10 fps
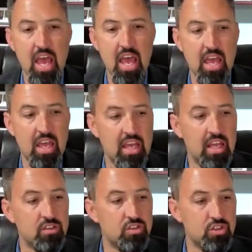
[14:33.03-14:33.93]
a
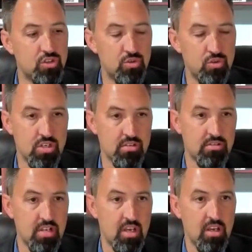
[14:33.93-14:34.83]

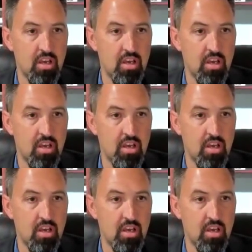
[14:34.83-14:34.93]
institution